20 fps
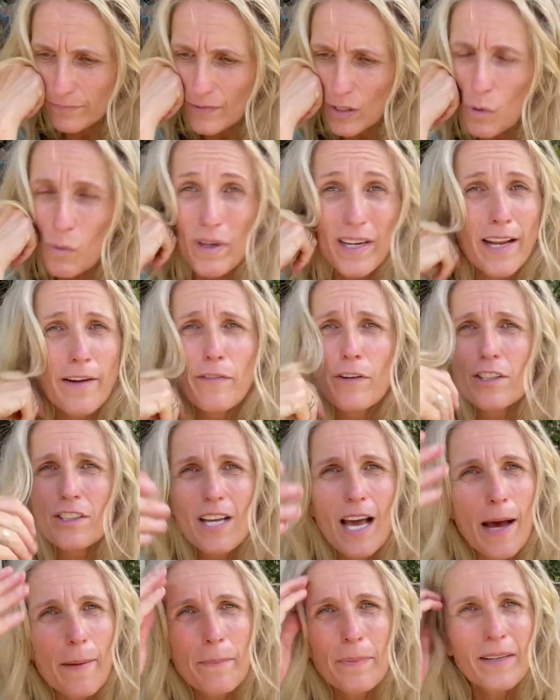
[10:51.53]
whatever is
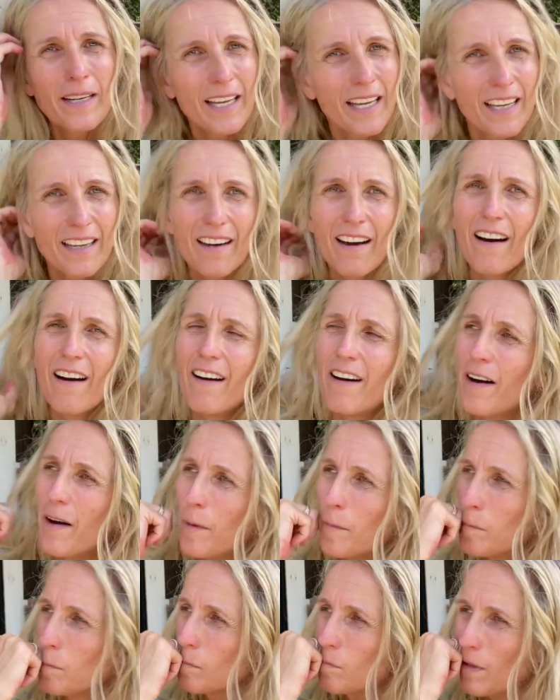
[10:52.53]
happening,
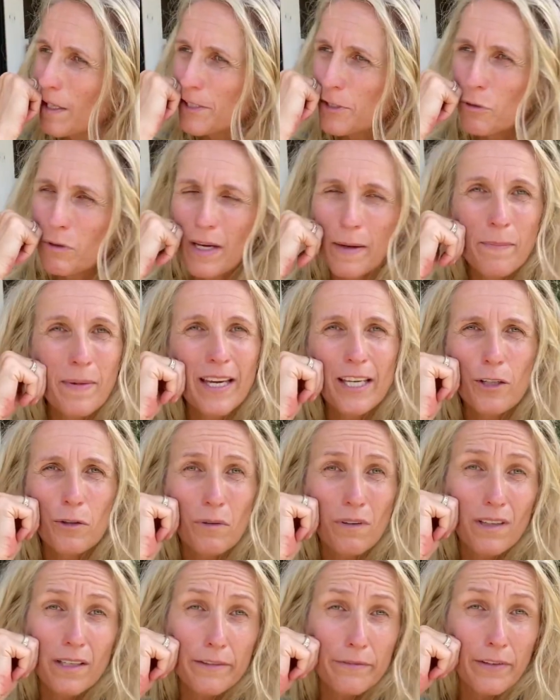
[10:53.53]
that you can make
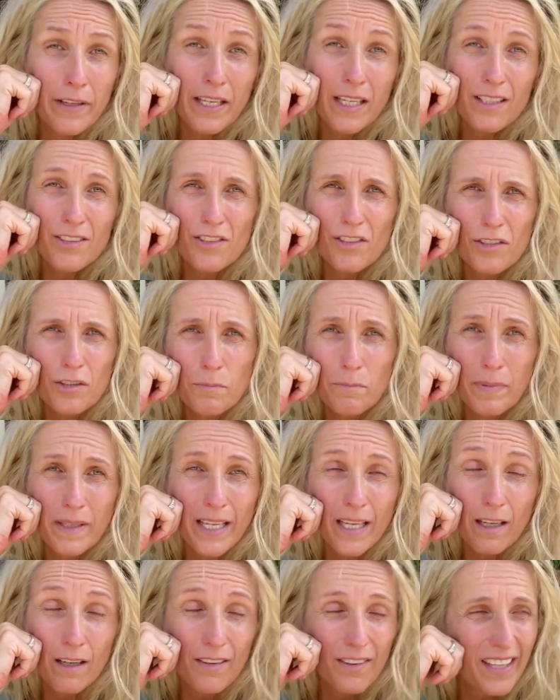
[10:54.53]
your living just
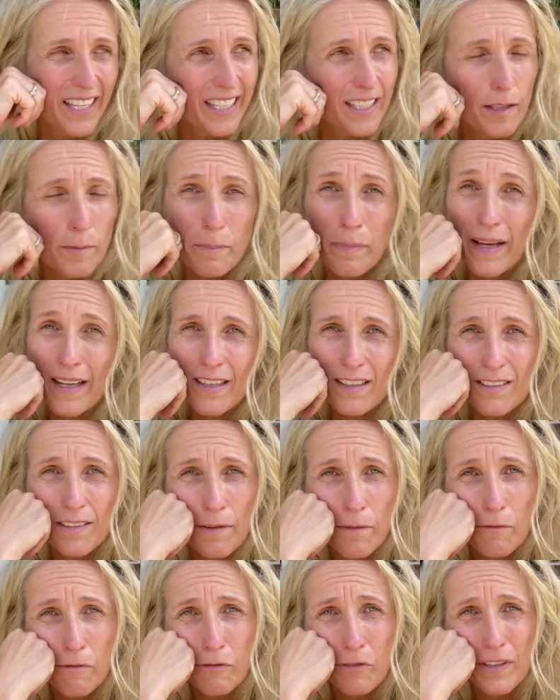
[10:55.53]
being independent
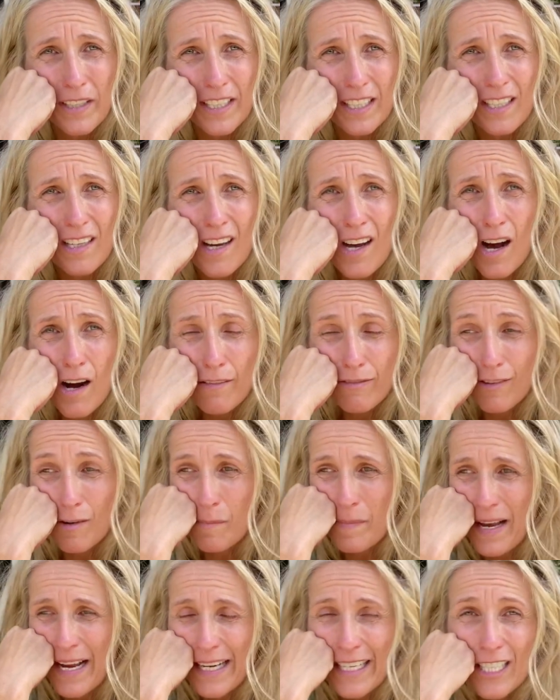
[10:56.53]
and free
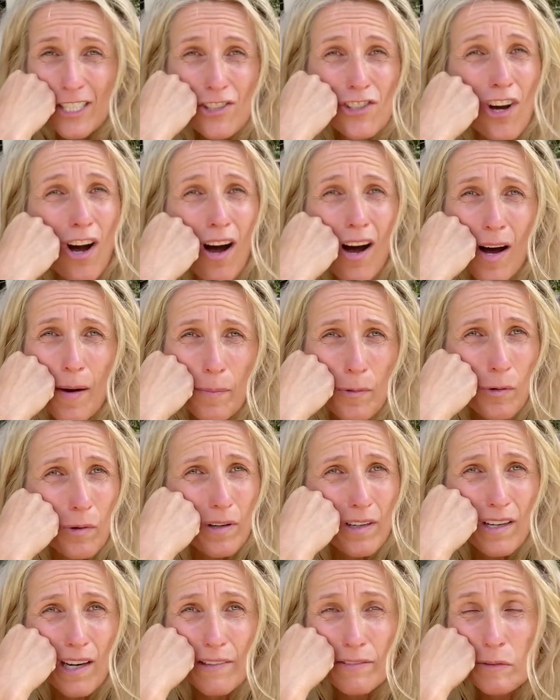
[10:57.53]
from any job
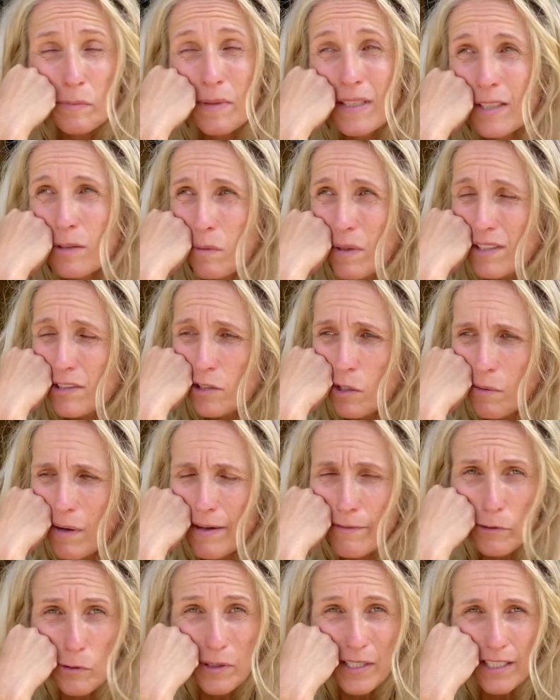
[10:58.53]
or government
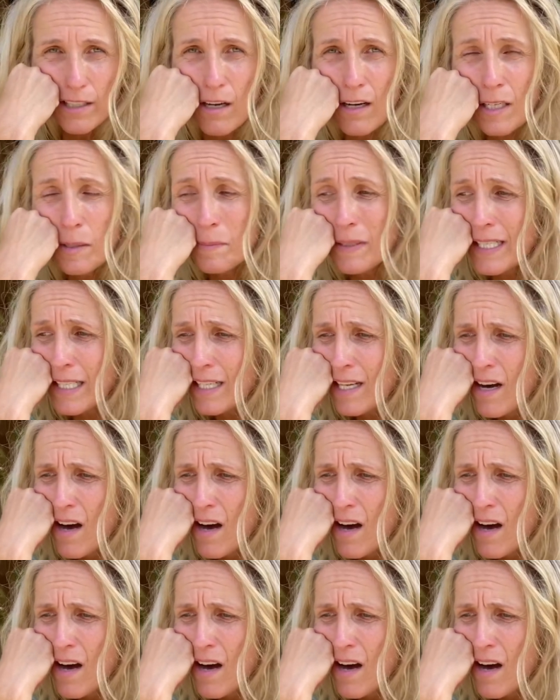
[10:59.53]
whatsoever or economy.